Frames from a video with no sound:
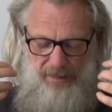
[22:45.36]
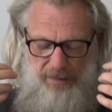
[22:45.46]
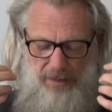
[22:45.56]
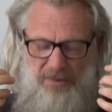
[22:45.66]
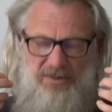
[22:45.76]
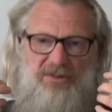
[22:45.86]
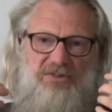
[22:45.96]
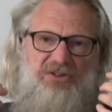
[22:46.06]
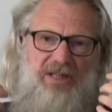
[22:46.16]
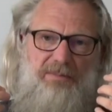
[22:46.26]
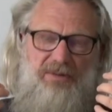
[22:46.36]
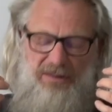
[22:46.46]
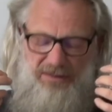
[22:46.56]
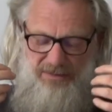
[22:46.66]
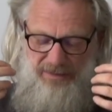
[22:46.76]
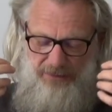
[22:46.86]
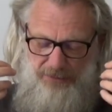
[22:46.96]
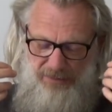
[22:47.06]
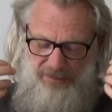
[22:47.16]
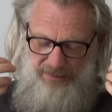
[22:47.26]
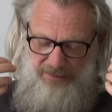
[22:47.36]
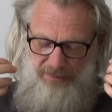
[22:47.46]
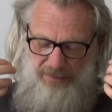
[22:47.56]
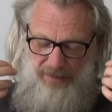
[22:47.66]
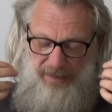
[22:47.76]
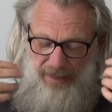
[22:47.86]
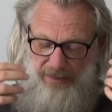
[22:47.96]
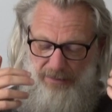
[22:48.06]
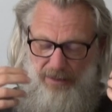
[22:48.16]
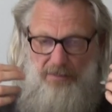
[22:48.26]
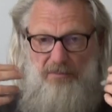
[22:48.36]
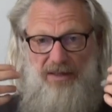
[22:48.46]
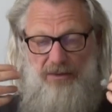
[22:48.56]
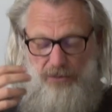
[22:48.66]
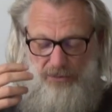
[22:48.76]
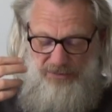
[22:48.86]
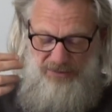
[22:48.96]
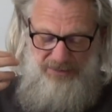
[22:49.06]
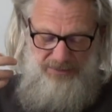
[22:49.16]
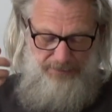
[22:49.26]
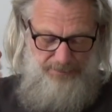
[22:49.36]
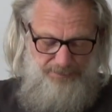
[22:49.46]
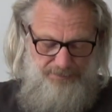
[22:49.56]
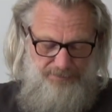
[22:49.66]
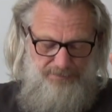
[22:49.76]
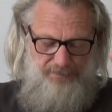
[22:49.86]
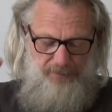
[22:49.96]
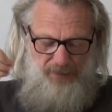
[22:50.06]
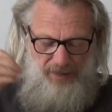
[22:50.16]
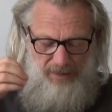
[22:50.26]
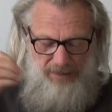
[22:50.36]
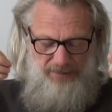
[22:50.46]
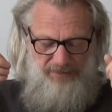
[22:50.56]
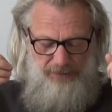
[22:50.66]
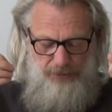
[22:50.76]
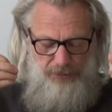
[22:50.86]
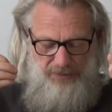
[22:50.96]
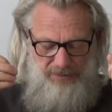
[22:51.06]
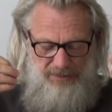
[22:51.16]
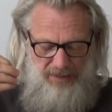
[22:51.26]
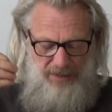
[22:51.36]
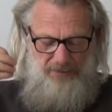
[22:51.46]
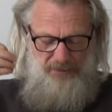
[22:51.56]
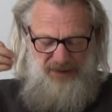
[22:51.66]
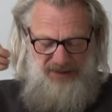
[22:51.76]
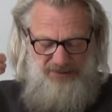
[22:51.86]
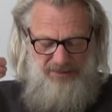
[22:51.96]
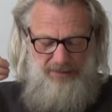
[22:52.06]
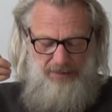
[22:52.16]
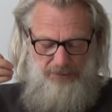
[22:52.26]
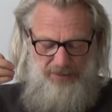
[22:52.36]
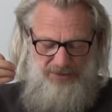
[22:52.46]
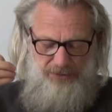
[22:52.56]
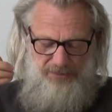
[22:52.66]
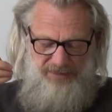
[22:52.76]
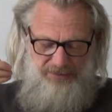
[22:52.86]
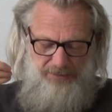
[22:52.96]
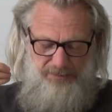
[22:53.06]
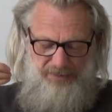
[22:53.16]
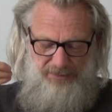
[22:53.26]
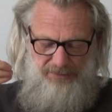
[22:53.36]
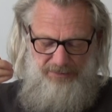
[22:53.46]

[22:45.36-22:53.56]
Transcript: He was a Japanese naturalist and mycologist living during the Meiji Restoration period.